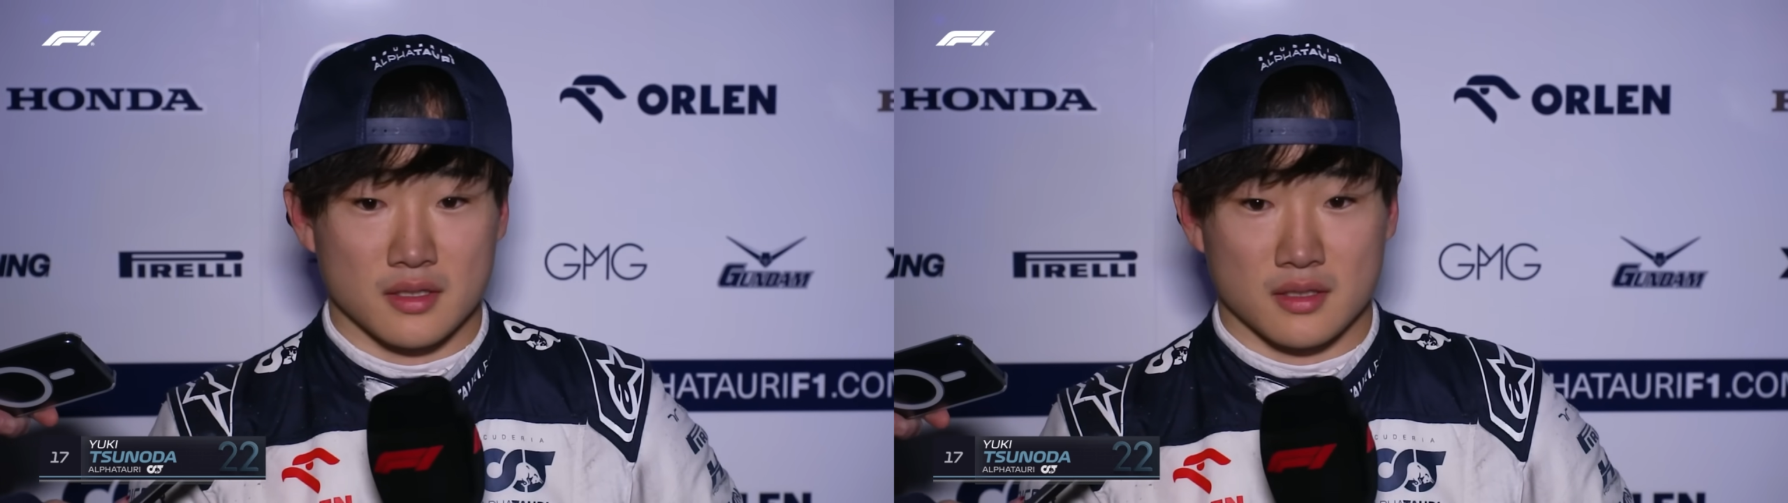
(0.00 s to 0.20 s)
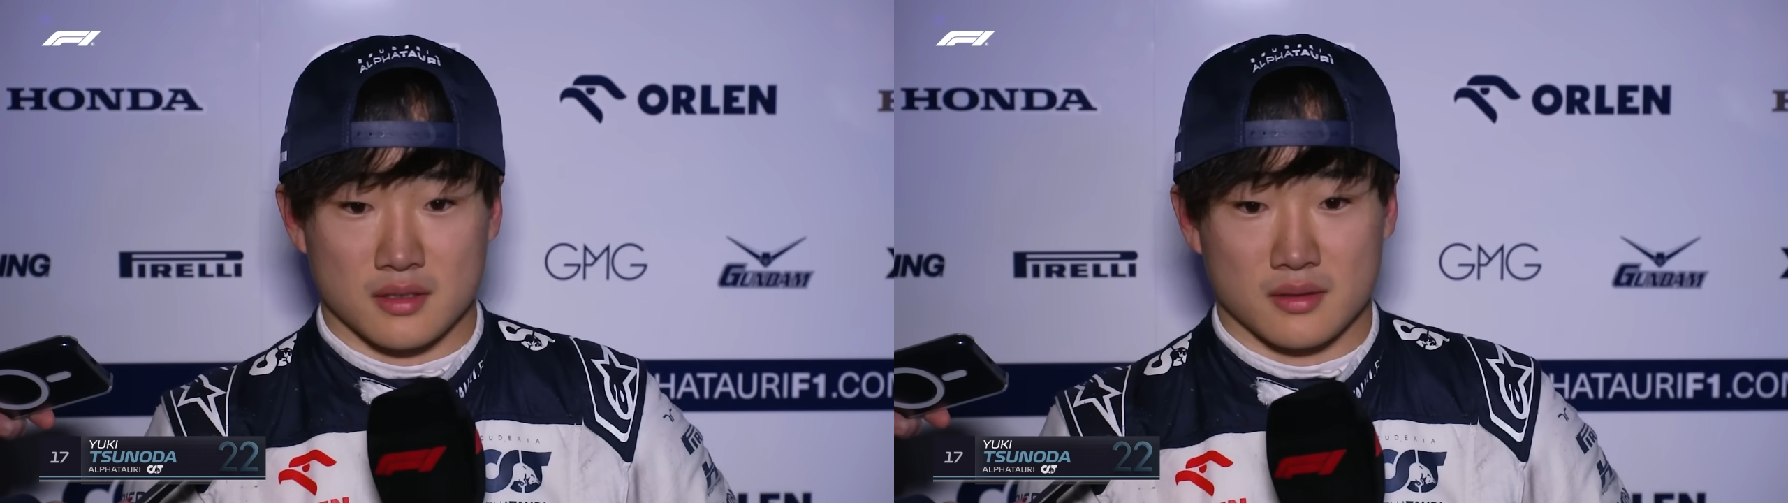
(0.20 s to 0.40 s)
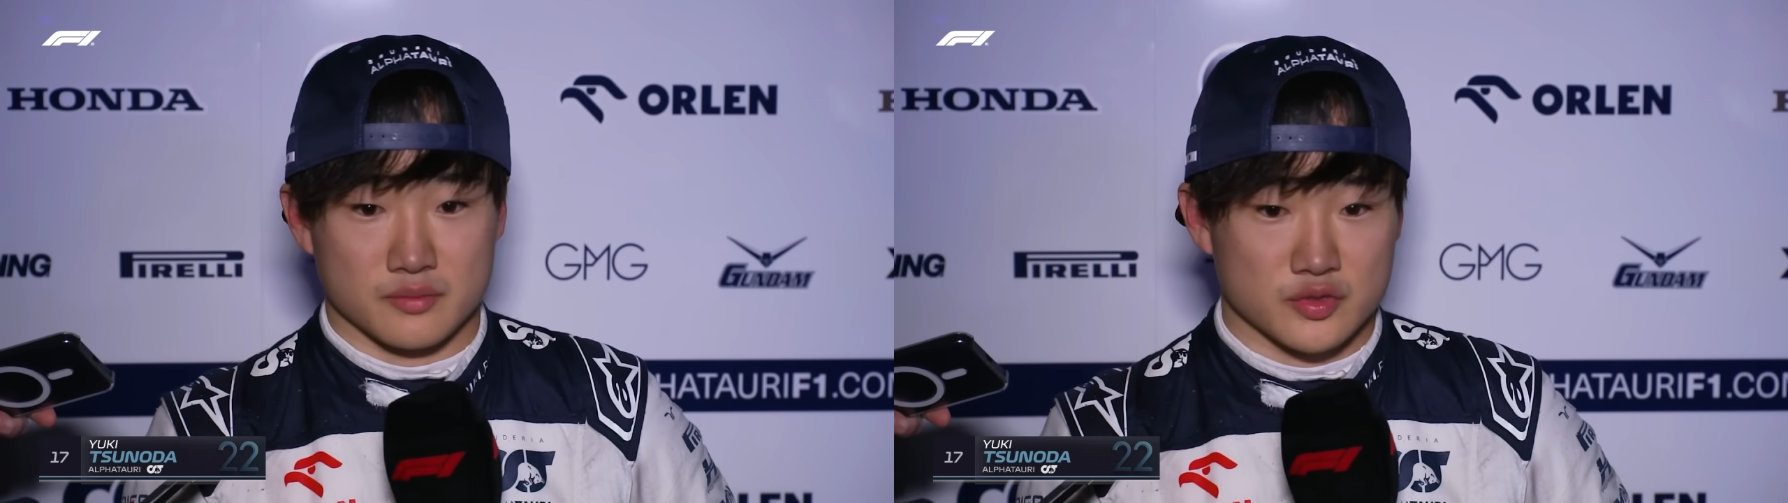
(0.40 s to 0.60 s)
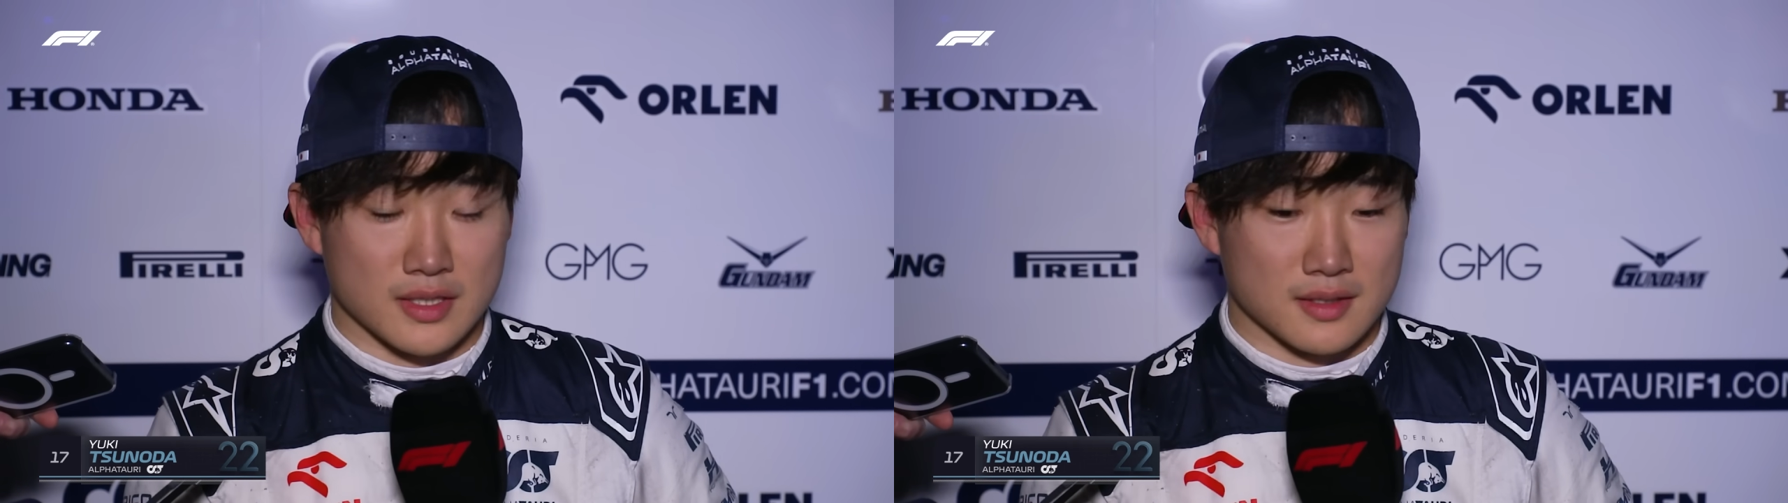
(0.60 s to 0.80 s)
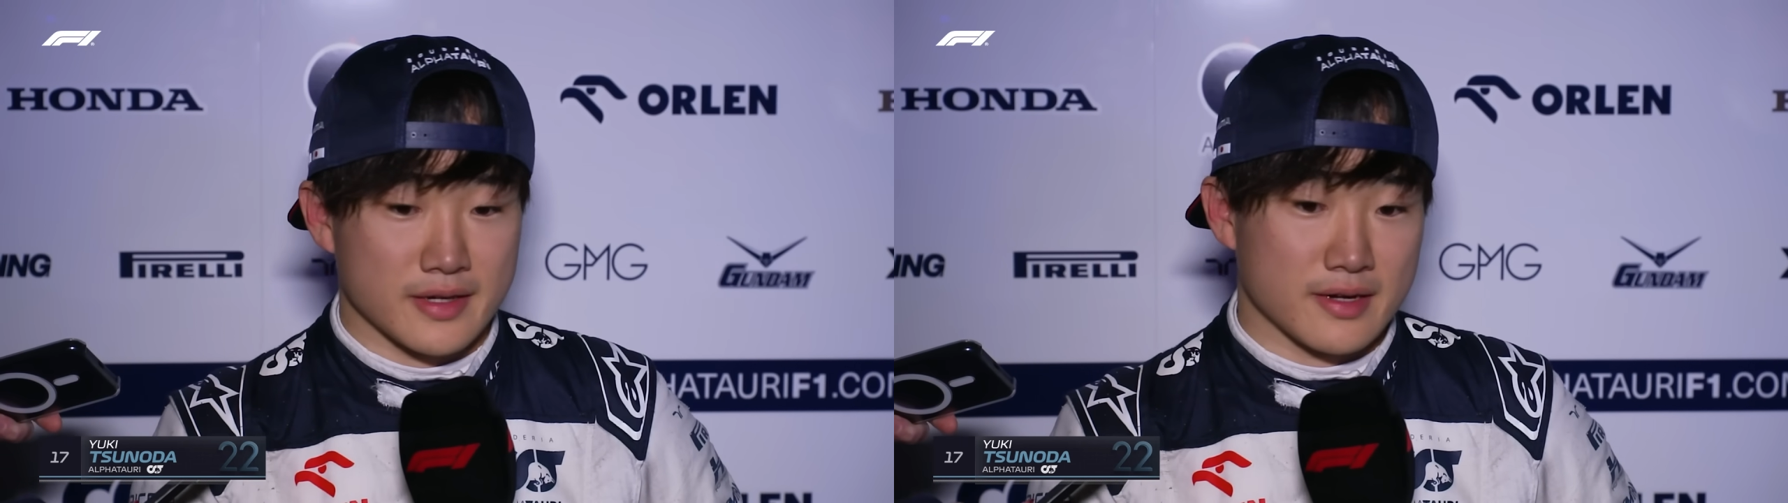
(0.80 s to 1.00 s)

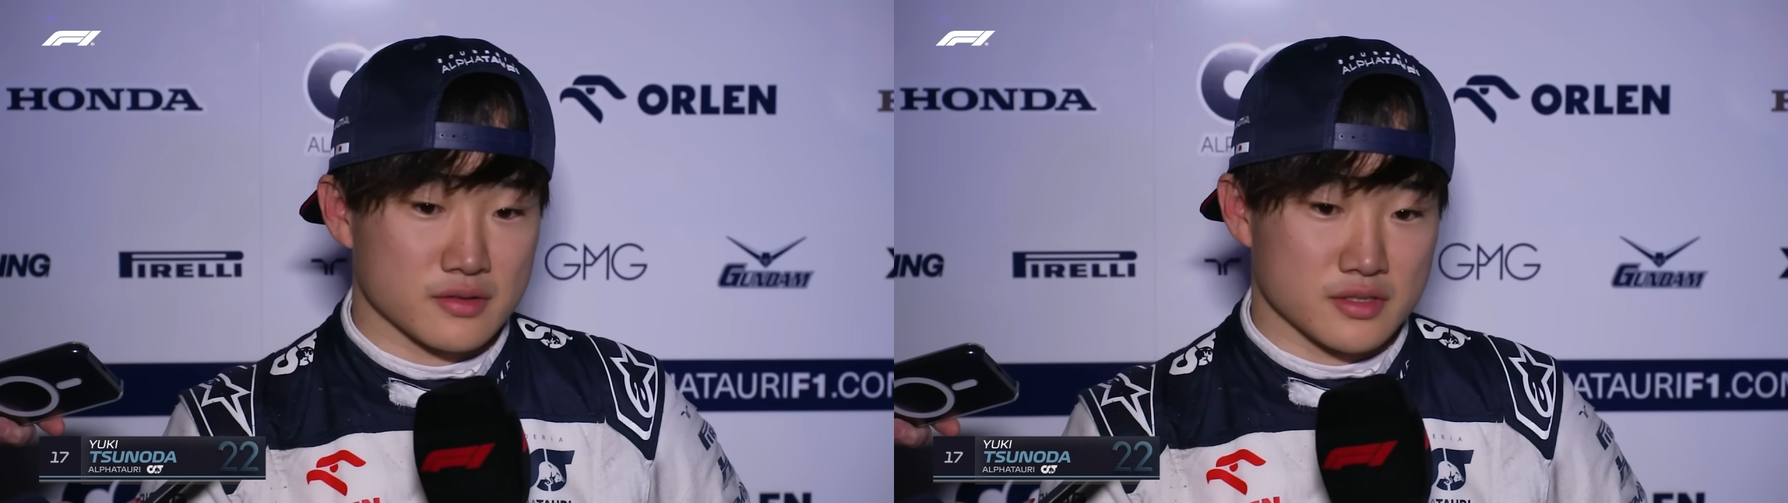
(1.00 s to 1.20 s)
Track layout